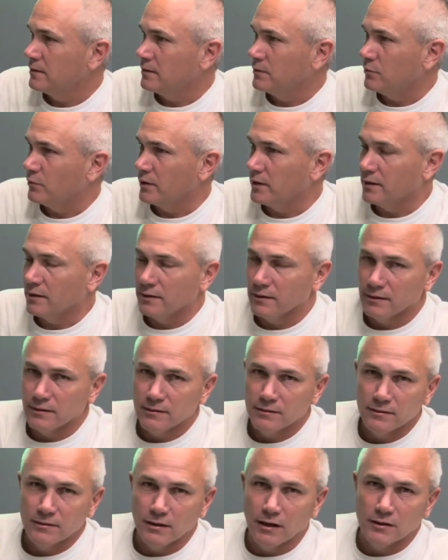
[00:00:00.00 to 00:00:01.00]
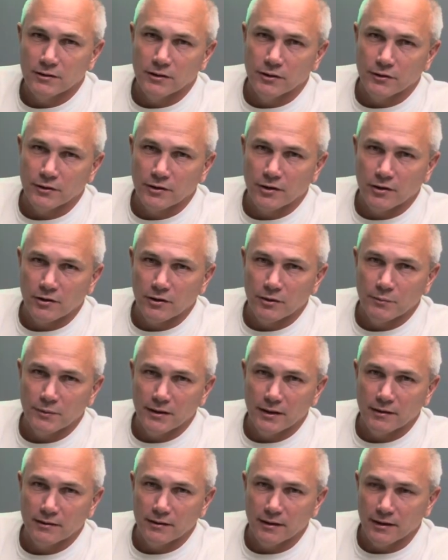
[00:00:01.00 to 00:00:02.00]
we knocked on the curb and
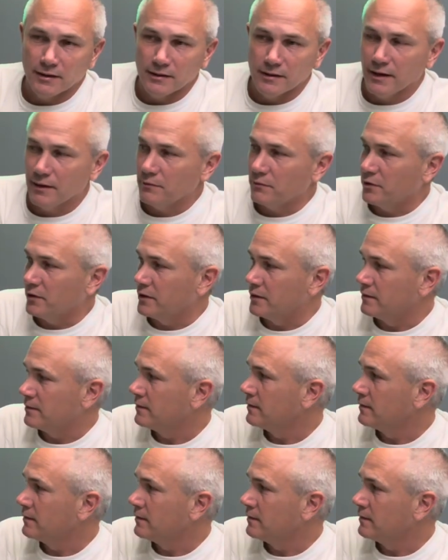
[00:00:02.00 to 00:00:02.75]
at the end of that run.